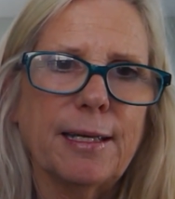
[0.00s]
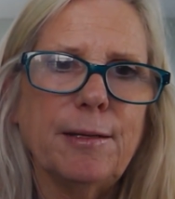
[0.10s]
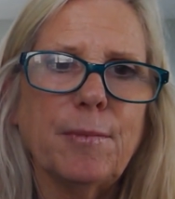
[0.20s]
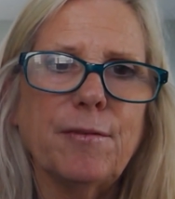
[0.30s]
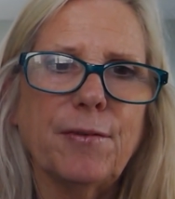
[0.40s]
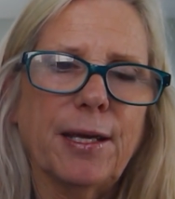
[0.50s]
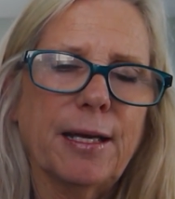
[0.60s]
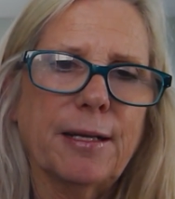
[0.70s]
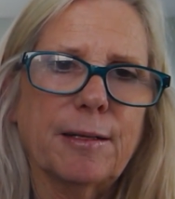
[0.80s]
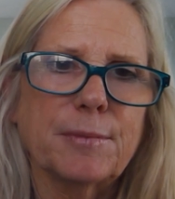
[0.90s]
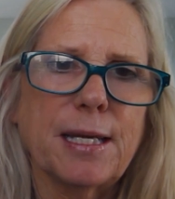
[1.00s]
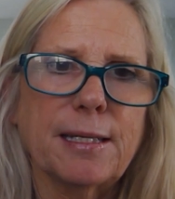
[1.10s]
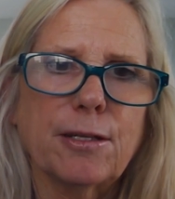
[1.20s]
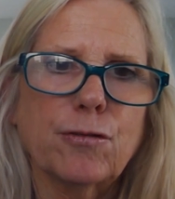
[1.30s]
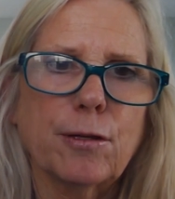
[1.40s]
in my van and I'm
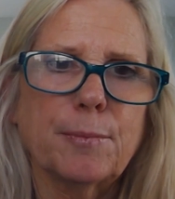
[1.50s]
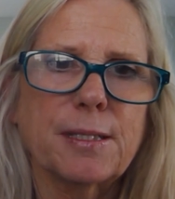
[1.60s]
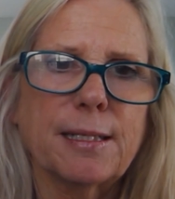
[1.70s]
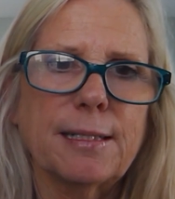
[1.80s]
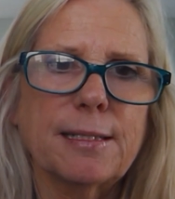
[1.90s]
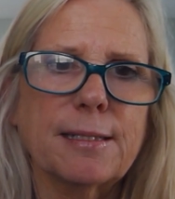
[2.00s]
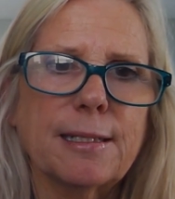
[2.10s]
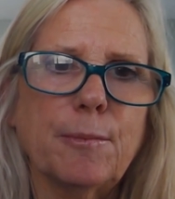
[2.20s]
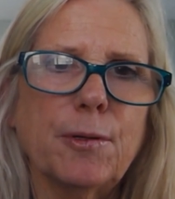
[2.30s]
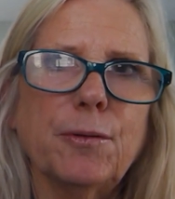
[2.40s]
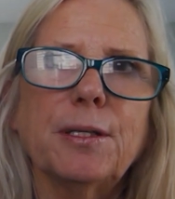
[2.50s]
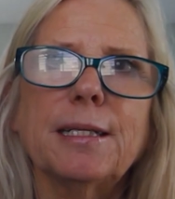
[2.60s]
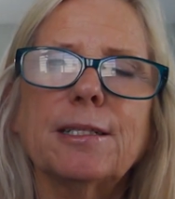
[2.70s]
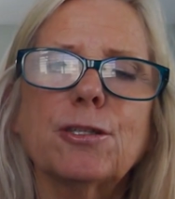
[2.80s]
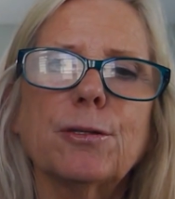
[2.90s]
taking trips, is the
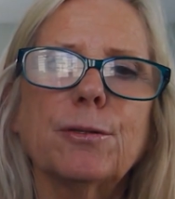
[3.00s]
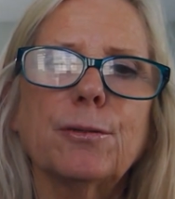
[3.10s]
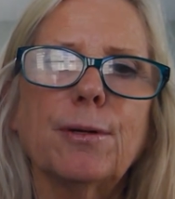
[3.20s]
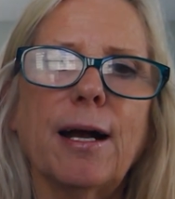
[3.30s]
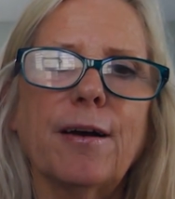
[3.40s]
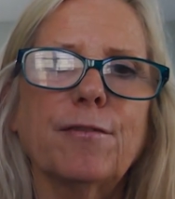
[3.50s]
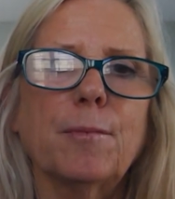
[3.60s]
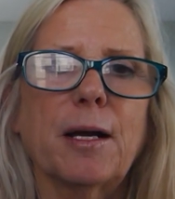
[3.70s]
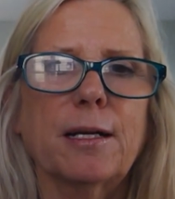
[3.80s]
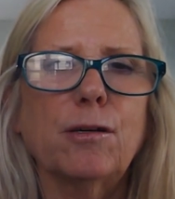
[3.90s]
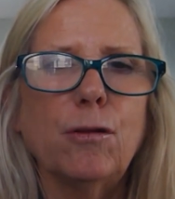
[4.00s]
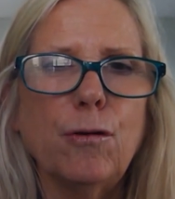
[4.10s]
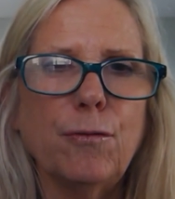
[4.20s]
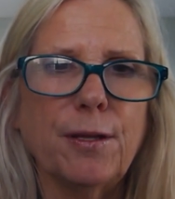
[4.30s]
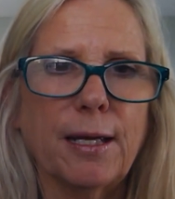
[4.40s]
ability to have my
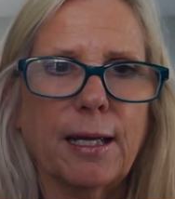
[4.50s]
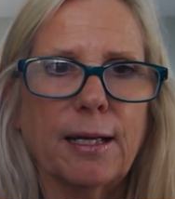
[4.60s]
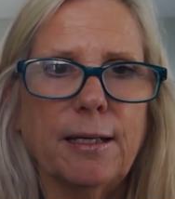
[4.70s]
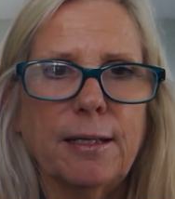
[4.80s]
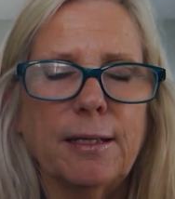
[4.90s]
clothing